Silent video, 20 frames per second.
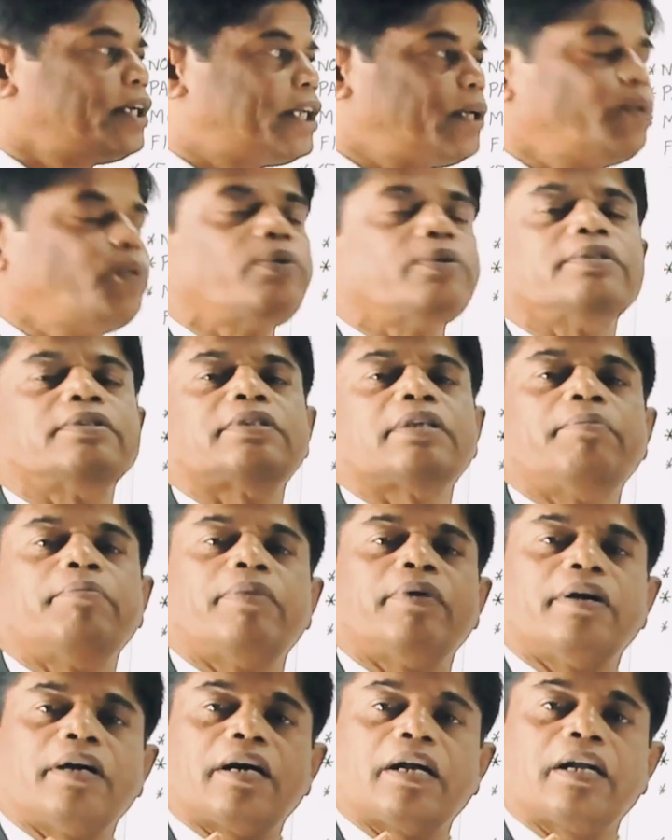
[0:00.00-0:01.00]
give
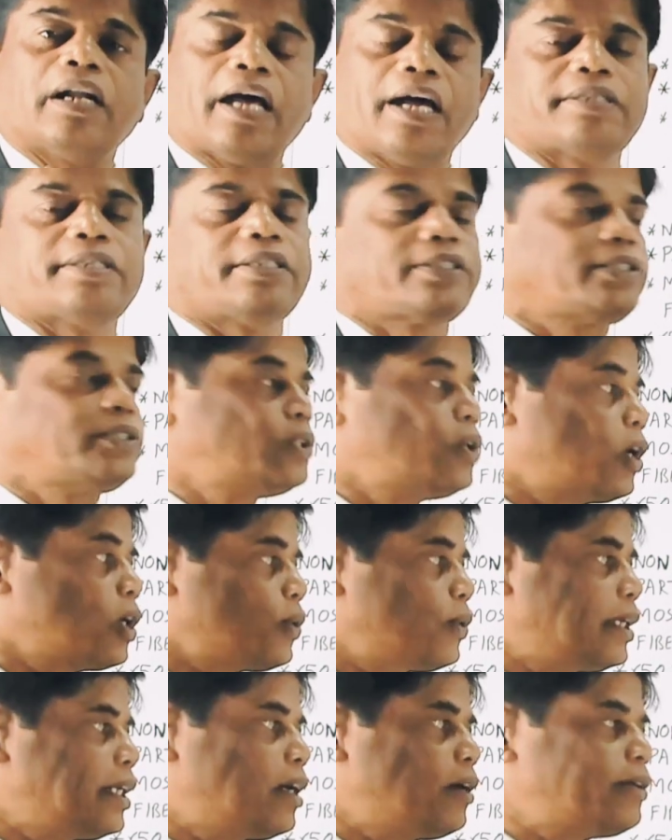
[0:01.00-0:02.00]
some classes not
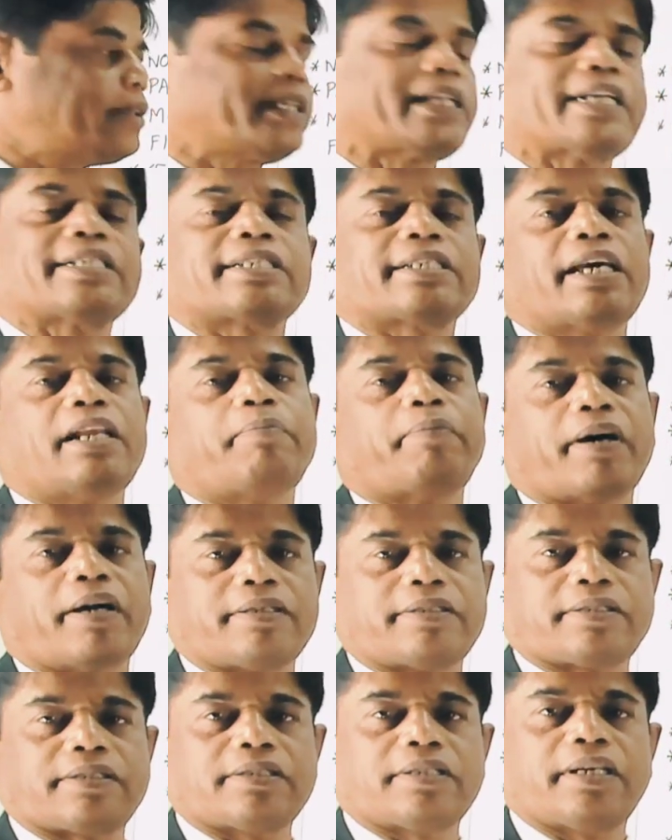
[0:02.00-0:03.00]
only on textile
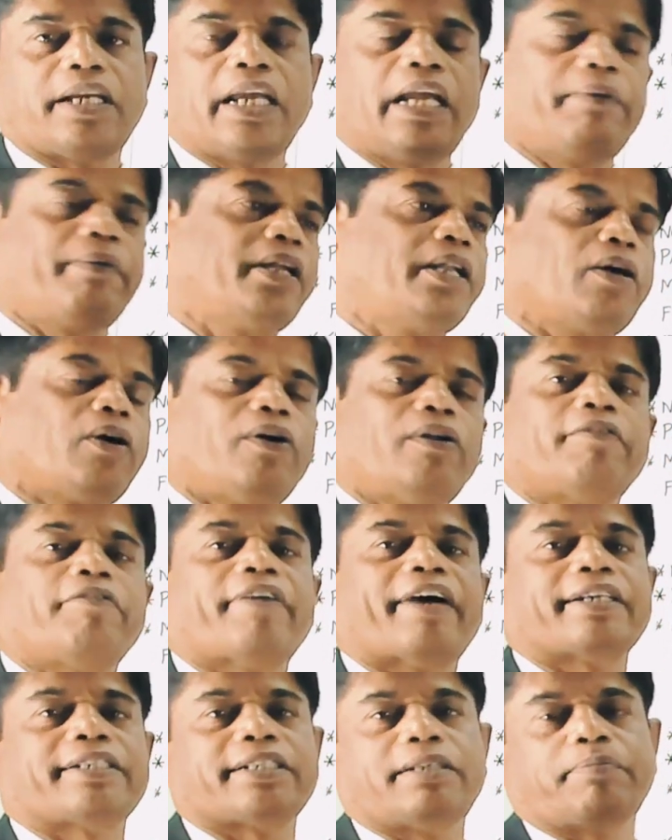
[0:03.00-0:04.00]
parts, even on
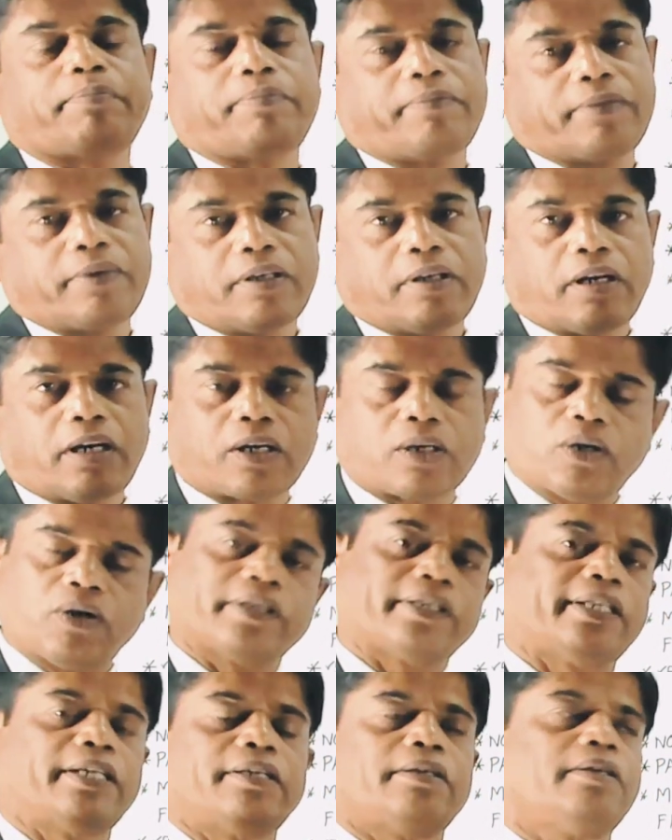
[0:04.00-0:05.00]
fashion,
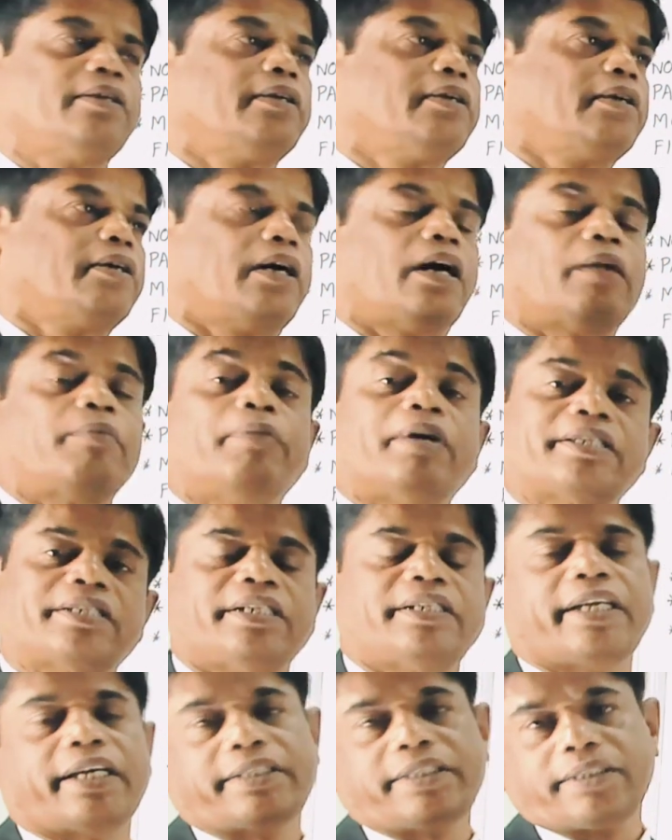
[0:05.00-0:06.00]
clothing,
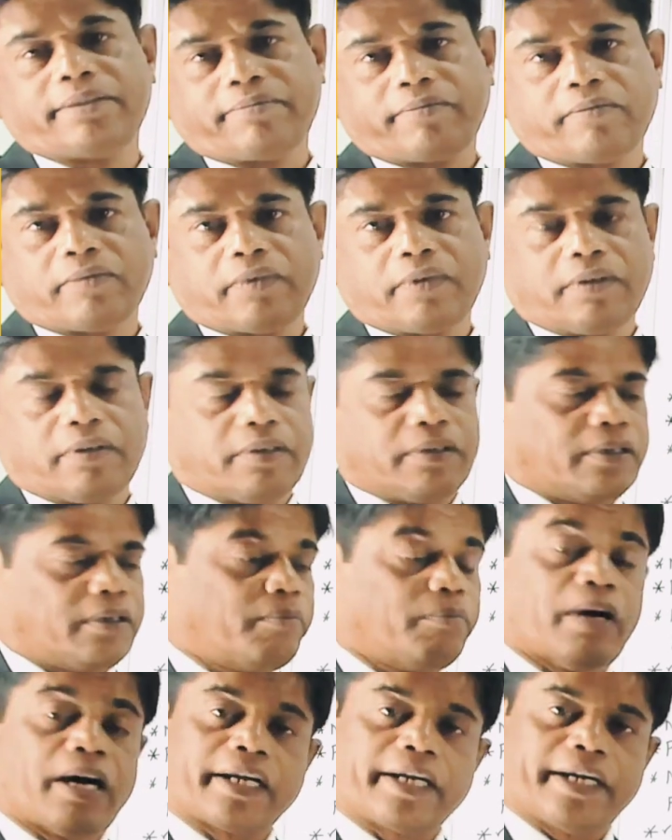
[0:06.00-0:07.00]
merchandising,
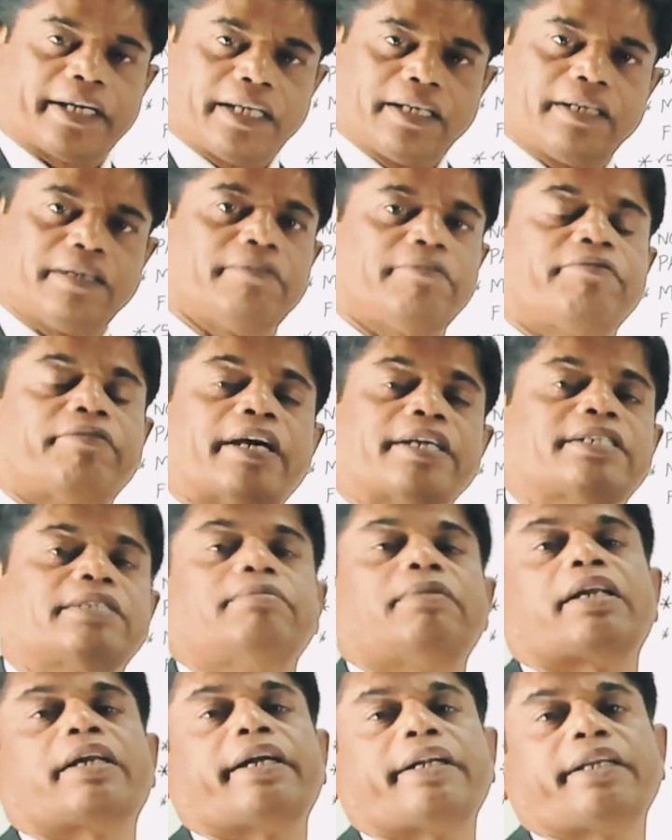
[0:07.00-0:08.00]
marketing,
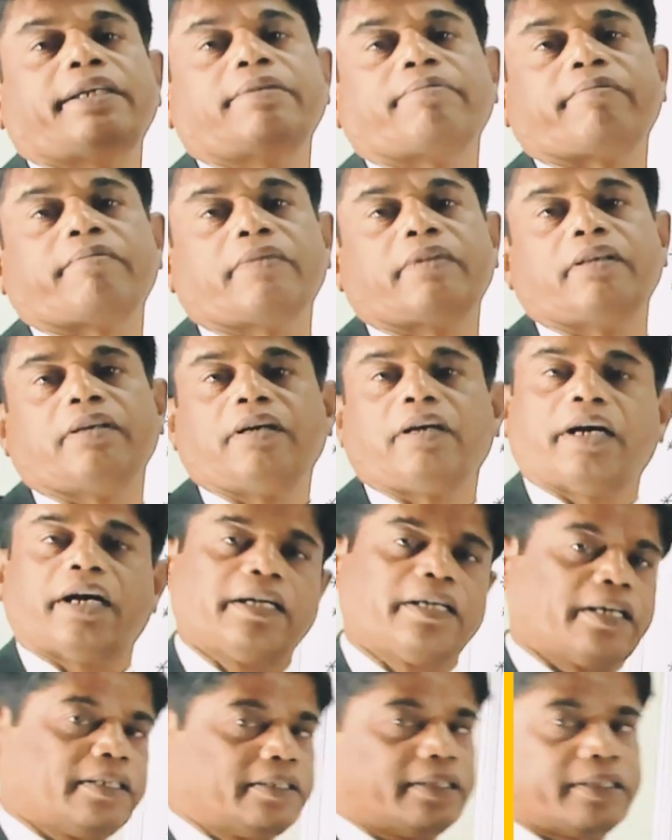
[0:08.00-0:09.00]
fashion marketing,
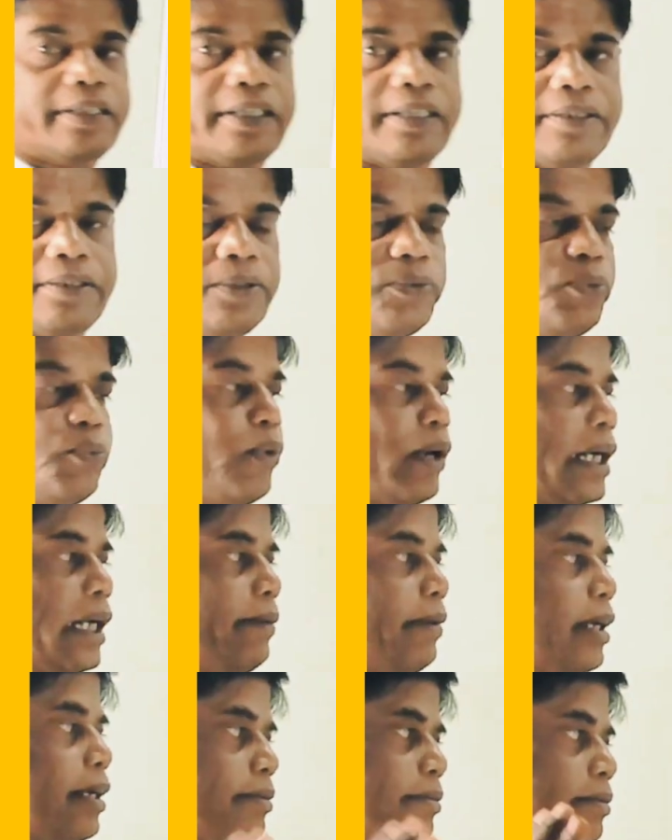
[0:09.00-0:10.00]
and other things.
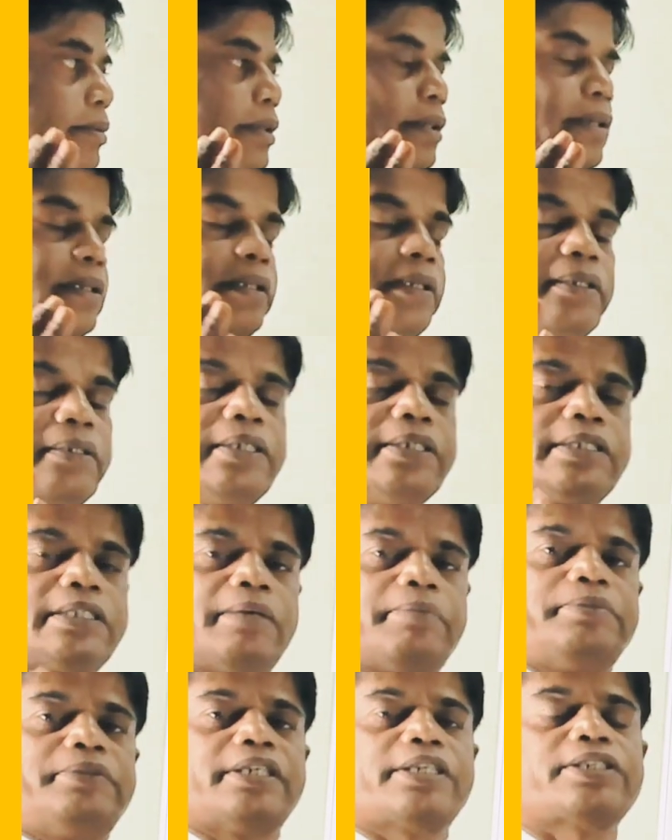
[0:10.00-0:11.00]
Whatever the
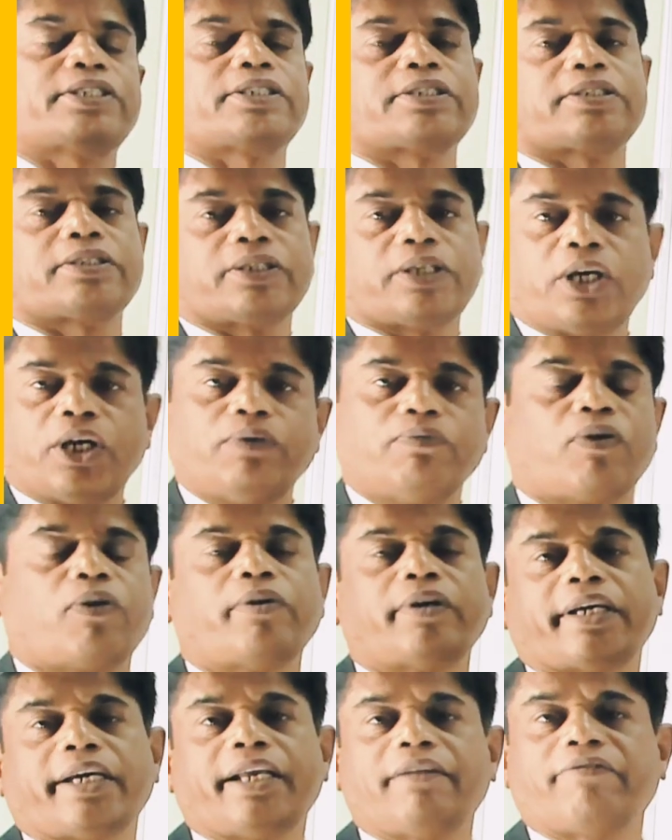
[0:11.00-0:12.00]
subjects
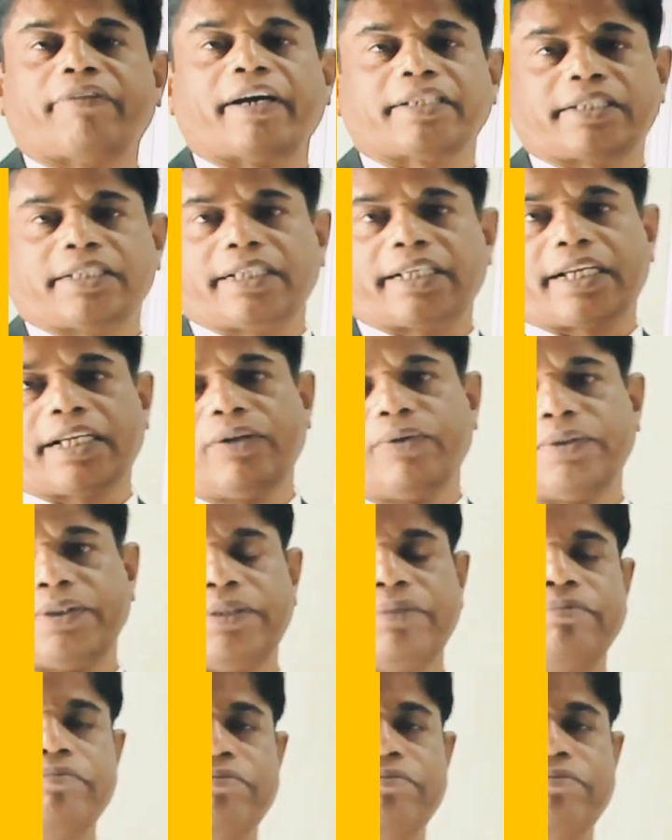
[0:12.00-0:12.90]
involved in fashion technology,